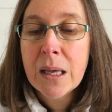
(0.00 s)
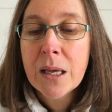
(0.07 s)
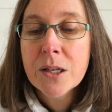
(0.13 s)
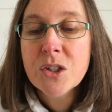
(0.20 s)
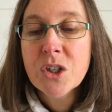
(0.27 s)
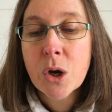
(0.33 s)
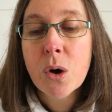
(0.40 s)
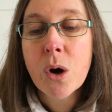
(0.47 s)

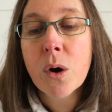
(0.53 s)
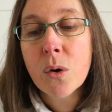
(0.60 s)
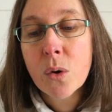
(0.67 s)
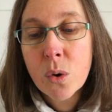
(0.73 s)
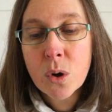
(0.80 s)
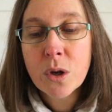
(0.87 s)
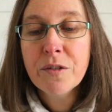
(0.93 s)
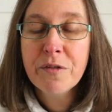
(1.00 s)
So
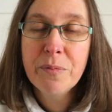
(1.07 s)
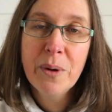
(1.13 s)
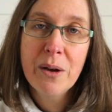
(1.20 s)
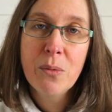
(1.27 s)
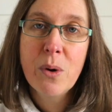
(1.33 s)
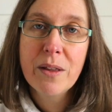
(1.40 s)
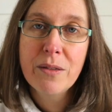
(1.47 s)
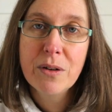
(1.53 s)
all of my
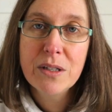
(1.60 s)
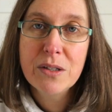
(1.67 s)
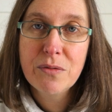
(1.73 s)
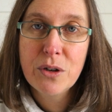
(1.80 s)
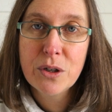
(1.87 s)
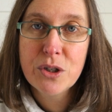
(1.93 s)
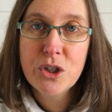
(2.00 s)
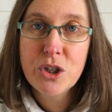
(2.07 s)
White Threads
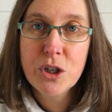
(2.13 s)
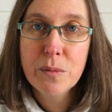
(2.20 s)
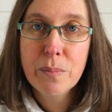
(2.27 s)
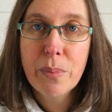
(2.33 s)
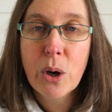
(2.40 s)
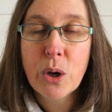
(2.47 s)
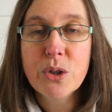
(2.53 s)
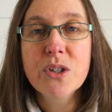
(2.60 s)
Floss Tube
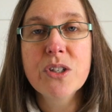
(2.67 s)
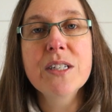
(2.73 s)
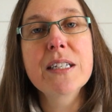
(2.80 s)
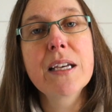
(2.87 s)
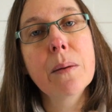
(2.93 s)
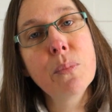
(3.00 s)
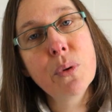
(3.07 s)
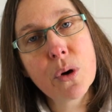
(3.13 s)
posts
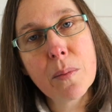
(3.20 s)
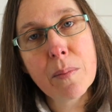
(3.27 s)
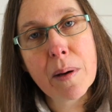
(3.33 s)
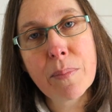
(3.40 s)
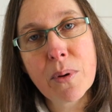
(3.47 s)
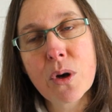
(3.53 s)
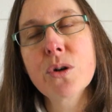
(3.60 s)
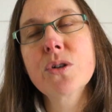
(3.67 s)
get put on my
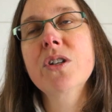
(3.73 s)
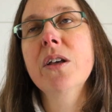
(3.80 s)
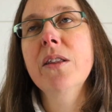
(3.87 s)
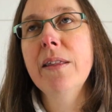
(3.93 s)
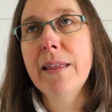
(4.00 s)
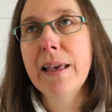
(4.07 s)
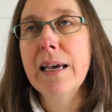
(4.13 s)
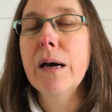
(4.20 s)
blog so
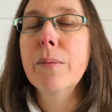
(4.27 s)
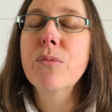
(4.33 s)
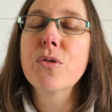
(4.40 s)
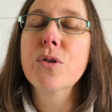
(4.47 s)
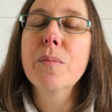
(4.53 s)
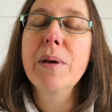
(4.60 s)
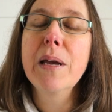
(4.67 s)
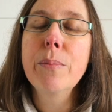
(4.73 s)
that they come through
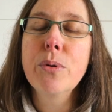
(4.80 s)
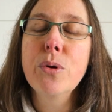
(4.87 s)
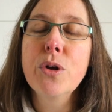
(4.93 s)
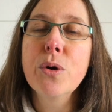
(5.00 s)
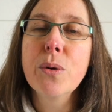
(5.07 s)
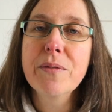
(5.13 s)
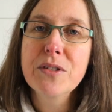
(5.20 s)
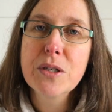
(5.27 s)
to people
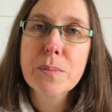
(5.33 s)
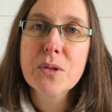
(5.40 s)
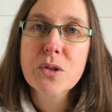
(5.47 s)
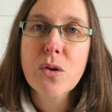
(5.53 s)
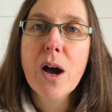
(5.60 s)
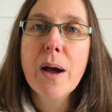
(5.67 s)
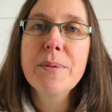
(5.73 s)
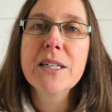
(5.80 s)
who have
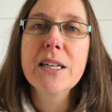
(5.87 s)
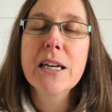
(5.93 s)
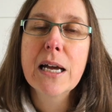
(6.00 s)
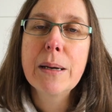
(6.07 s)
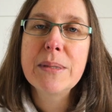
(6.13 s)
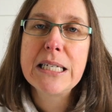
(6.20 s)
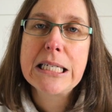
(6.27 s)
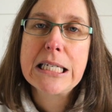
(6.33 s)
subscribed, and it
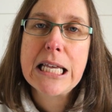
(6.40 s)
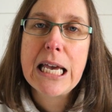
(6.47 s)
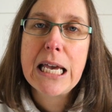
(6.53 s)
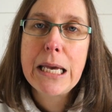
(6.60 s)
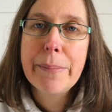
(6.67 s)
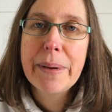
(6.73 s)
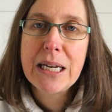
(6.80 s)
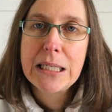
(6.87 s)
comes into their
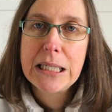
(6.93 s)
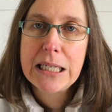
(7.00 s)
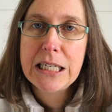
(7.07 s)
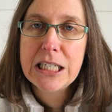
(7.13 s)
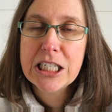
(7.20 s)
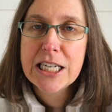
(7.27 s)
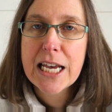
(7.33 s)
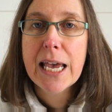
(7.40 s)
email
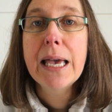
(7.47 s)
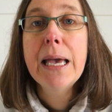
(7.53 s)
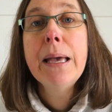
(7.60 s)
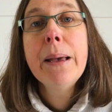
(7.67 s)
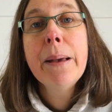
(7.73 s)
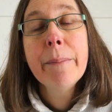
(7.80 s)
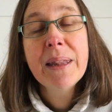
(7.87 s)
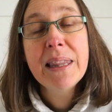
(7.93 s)
each day.
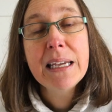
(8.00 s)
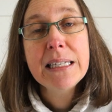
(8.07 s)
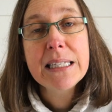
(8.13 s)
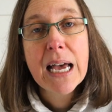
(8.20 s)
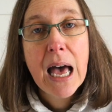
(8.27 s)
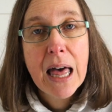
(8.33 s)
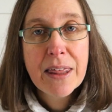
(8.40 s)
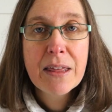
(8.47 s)
But there's
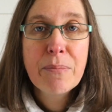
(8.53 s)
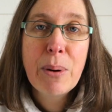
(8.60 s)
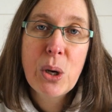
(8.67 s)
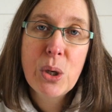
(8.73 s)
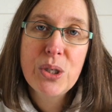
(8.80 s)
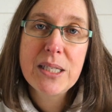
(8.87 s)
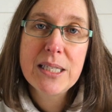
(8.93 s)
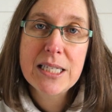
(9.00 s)
other
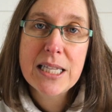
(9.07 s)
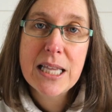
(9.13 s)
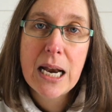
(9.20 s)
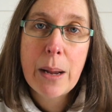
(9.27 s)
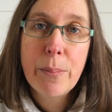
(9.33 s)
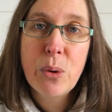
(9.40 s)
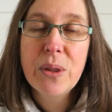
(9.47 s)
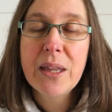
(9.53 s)
posts that
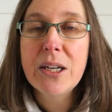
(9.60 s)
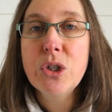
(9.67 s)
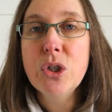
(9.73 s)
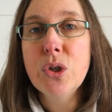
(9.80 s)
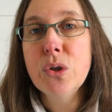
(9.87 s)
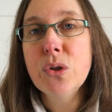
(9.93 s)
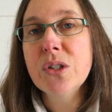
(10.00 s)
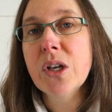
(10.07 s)
I put there
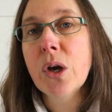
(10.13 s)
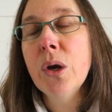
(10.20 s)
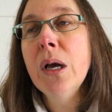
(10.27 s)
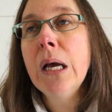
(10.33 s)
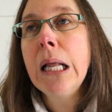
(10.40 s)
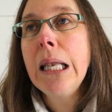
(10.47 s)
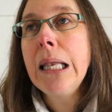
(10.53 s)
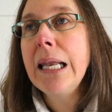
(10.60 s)
too. So
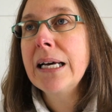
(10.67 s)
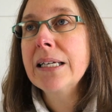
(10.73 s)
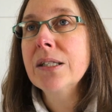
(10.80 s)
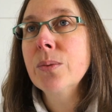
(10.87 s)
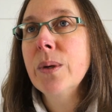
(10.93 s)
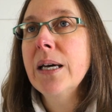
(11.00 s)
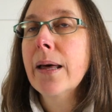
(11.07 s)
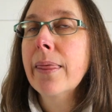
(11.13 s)
last
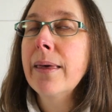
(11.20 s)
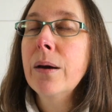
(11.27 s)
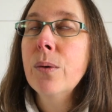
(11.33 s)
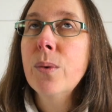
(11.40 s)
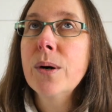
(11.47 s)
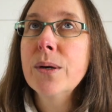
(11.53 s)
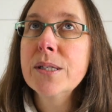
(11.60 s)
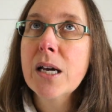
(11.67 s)
week, I think it
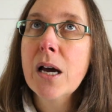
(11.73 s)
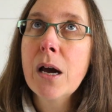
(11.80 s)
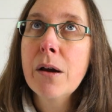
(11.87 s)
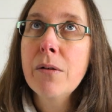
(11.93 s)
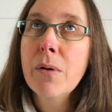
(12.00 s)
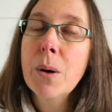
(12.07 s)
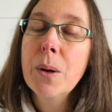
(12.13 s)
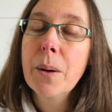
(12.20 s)
was, I
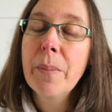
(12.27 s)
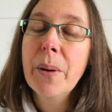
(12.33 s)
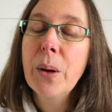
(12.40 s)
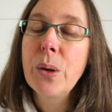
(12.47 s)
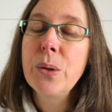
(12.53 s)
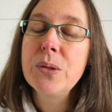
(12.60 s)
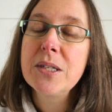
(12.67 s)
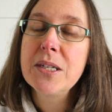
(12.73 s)
wrote a
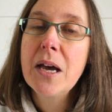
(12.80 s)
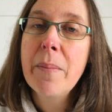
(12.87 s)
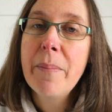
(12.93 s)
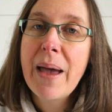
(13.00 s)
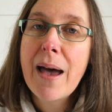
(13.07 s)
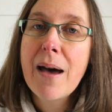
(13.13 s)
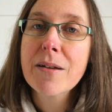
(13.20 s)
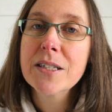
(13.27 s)
post
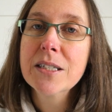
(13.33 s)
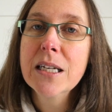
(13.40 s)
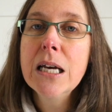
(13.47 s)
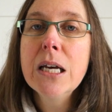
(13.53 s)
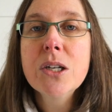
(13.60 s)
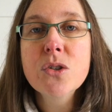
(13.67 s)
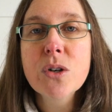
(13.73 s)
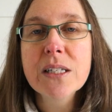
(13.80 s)
about
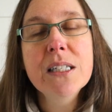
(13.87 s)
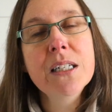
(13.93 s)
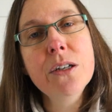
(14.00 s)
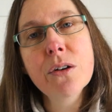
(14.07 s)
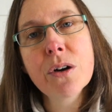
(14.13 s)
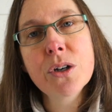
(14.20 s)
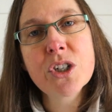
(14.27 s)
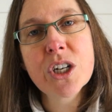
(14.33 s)
trusting
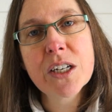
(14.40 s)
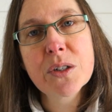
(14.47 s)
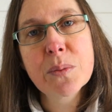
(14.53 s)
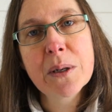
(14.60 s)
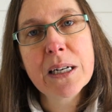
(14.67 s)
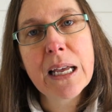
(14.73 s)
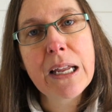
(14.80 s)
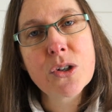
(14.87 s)
your own
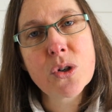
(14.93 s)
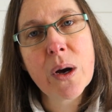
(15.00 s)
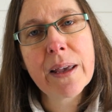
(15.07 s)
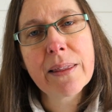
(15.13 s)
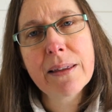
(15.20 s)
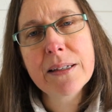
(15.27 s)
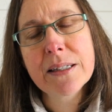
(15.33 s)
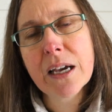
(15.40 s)
judgment and trying
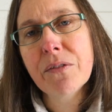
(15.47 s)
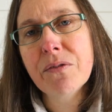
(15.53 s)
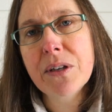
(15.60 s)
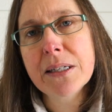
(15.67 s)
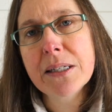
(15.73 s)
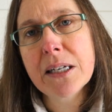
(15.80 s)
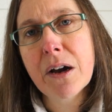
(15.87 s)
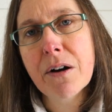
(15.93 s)
things out for
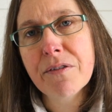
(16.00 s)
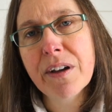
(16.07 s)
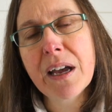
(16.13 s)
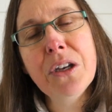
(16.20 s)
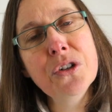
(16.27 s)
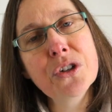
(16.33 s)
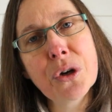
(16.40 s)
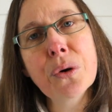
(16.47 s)
yourself.
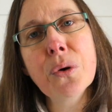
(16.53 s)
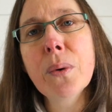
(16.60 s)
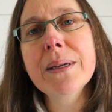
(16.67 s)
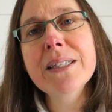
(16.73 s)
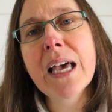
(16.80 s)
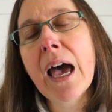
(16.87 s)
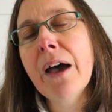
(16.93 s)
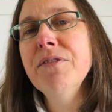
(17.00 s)
And you don't always
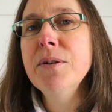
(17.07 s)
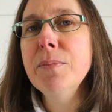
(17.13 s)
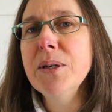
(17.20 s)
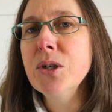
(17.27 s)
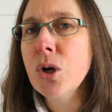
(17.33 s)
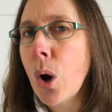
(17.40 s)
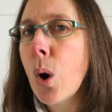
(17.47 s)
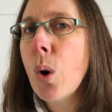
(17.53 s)
have to be
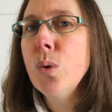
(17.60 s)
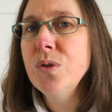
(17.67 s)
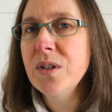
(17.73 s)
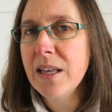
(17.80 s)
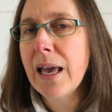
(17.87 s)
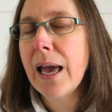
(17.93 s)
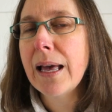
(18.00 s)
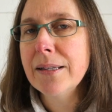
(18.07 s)
told
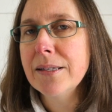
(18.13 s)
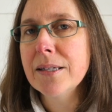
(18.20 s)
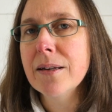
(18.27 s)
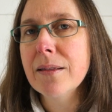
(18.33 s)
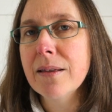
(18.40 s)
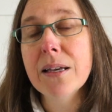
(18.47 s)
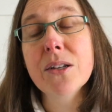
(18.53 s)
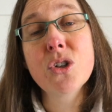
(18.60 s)
the answer to
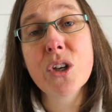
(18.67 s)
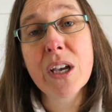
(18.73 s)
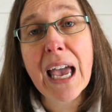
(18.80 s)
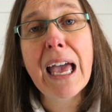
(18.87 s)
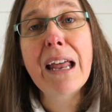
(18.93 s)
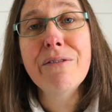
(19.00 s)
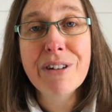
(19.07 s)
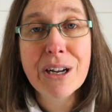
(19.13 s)
things. You
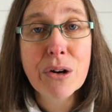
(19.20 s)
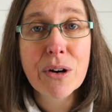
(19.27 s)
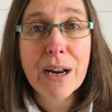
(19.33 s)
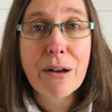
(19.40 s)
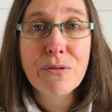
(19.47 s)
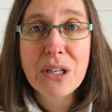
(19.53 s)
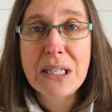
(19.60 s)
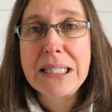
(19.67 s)
can figure it
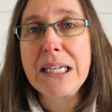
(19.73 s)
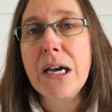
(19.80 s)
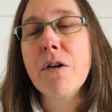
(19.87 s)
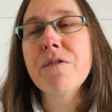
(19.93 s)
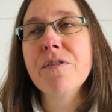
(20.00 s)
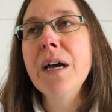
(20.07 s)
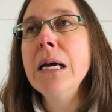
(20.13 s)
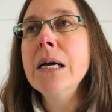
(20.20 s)
out for
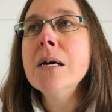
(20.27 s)
yourself.